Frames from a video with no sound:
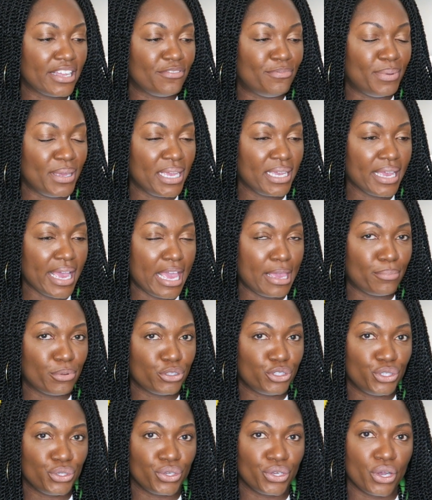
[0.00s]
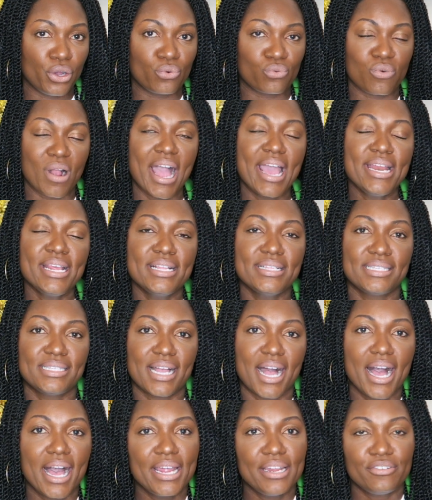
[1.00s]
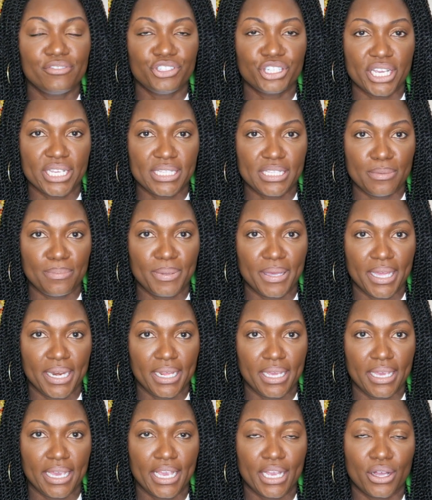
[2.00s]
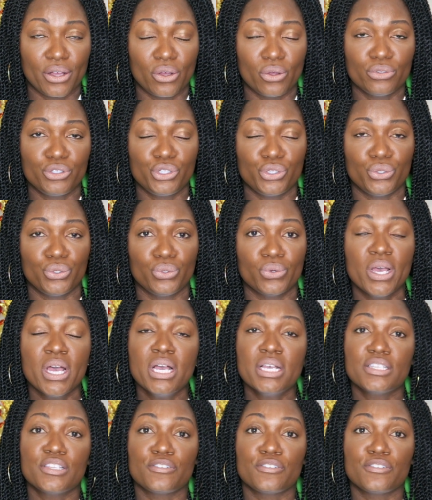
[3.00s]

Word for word: of being able to go right inside of JCPenney and go to